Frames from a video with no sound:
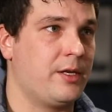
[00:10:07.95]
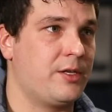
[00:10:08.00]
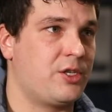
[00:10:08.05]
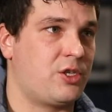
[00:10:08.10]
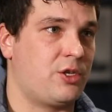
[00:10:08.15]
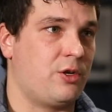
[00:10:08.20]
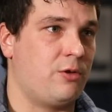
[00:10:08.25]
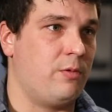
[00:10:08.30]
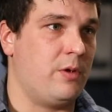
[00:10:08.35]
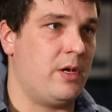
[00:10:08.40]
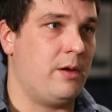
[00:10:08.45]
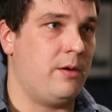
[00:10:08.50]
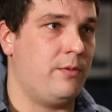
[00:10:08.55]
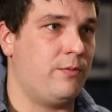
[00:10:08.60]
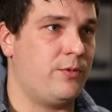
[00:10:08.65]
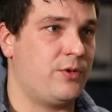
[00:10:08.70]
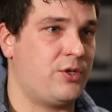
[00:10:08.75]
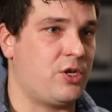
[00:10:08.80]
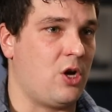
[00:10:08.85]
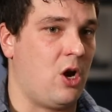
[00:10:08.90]
And so we
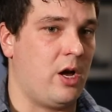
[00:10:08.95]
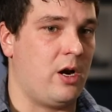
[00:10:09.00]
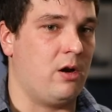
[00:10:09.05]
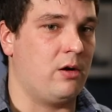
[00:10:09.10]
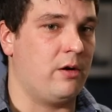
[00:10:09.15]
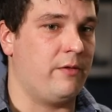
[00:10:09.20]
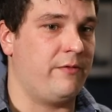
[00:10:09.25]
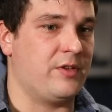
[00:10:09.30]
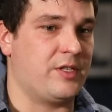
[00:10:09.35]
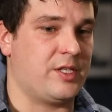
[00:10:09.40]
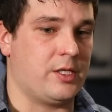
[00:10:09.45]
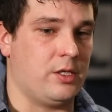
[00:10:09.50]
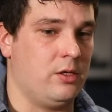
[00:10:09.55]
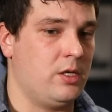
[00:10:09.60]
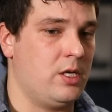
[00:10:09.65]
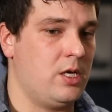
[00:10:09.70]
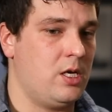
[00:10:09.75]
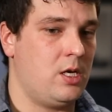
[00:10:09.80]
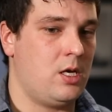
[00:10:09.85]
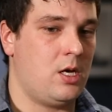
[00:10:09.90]
sought out a
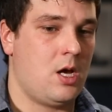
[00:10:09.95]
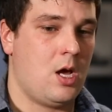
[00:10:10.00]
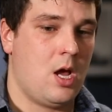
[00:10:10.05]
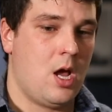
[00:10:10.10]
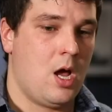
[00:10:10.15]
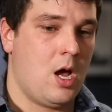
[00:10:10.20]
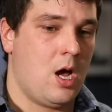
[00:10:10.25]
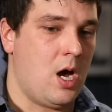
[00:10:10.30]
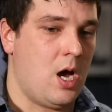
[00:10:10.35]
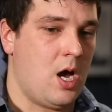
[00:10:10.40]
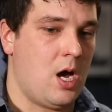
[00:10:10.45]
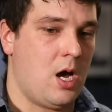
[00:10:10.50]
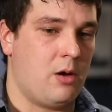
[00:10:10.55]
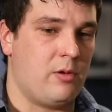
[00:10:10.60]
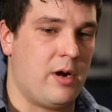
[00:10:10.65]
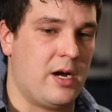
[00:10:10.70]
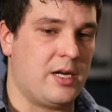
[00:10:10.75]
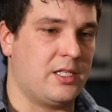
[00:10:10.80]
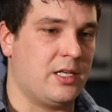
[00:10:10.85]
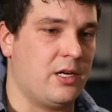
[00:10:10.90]
facility,
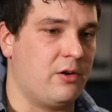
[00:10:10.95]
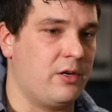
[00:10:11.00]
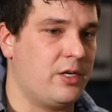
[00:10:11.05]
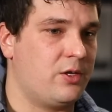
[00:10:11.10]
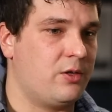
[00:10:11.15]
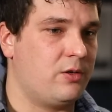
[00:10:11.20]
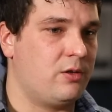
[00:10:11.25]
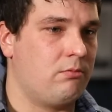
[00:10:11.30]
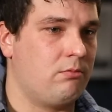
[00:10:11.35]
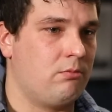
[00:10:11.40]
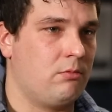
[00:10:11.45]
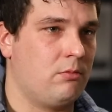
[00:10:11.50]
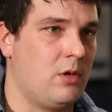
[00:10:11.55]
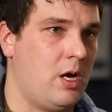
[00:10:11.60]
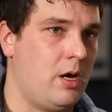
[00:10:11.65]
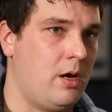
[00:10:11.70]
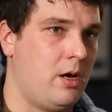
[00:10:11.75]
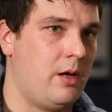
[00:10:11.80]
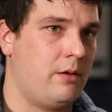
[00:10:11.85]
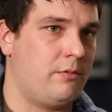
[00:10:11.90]
rented out
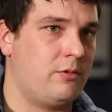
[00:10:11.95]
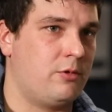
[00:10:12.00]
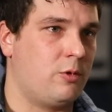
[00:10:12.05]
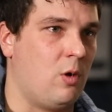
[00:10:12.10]
a